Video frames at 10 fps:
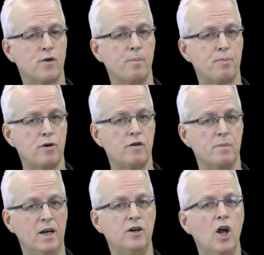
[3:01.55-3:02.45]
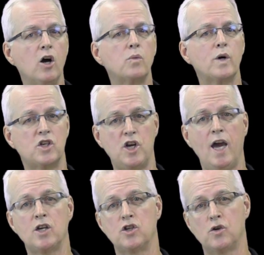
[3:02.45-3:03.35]
for improvement, note what
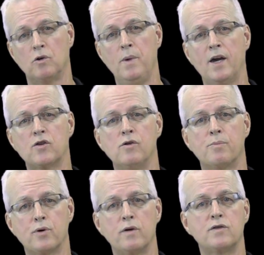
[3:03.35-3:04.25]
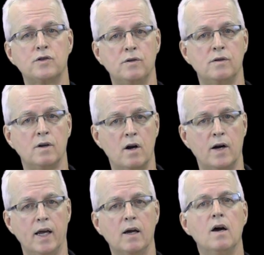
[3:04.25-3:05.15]
changes you will make to improve student
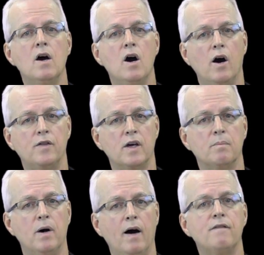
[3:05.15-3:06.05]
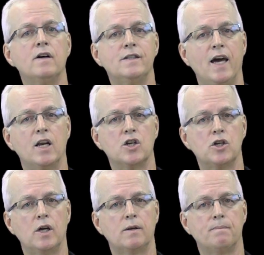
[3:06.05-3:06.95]
learning on the above data
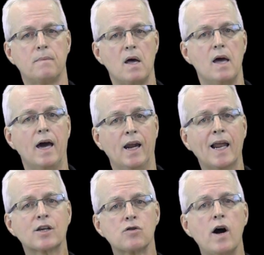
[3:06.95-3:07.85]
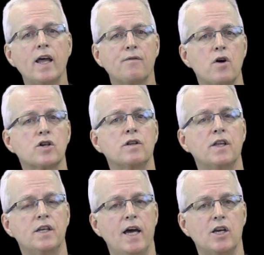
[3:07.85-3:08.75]
sheet. An electronic version of
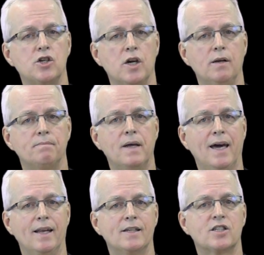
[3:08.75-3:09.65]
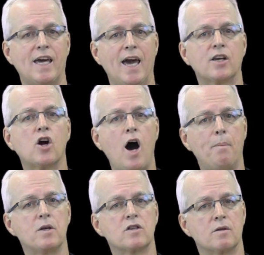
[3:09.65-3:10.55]
the data sheet and scanned
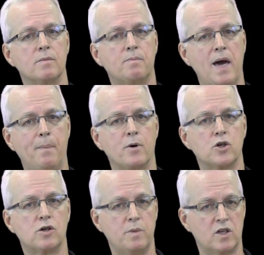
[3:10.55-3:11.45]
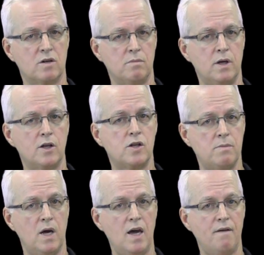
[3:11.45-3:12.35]
copies of the papers should be submitted to
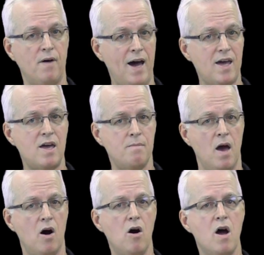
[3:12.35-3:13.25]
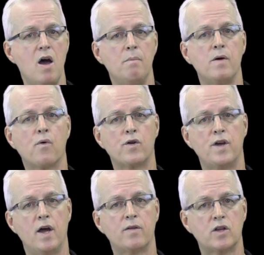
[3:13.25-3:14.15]
me via email before
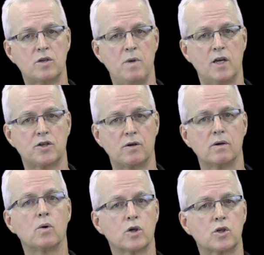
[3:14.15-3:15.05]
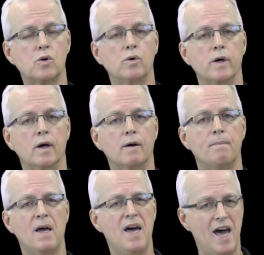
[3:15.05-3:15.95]
the end of the semester or school year.
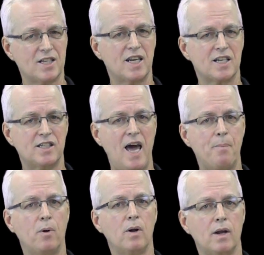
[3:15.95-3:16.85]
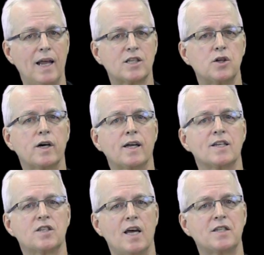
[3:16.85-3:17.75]
As an example, let's look at
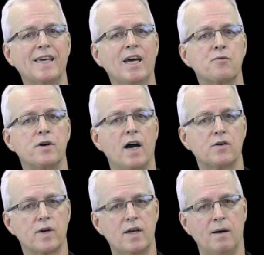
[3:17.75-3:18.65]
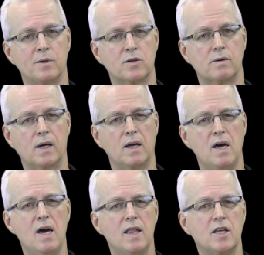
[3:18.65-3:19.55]
assessing introductory chemistry.
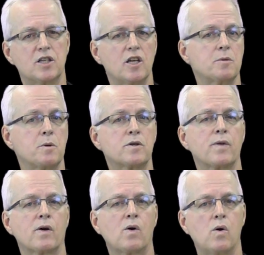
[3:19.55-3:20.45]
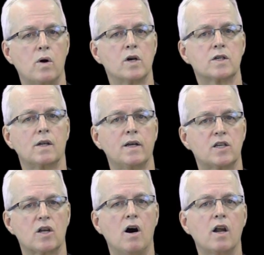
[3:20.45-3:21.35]
The syllabus for the course
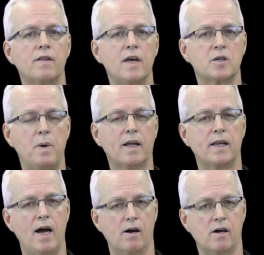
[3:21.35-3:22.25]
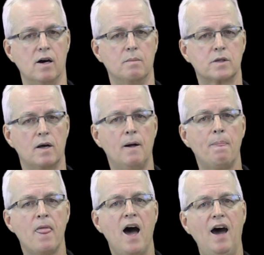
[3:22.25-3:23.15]
lists all of the expected outcomes.
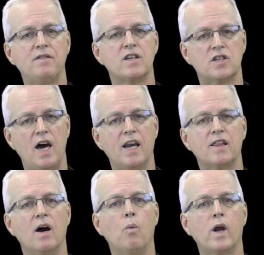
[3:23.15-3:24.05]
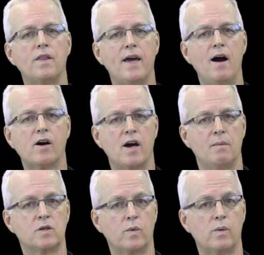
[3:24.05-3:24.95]
I've decided that one of the
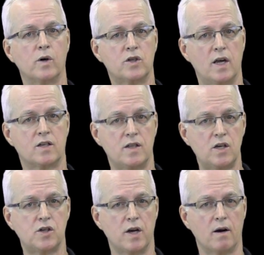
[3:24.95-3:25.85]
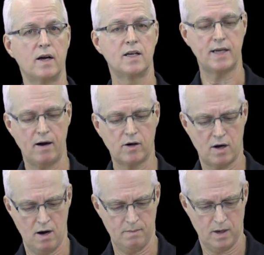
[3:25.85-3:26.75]
outcomes that we will assess this year is
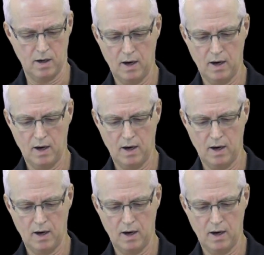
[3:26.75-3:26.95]
outcome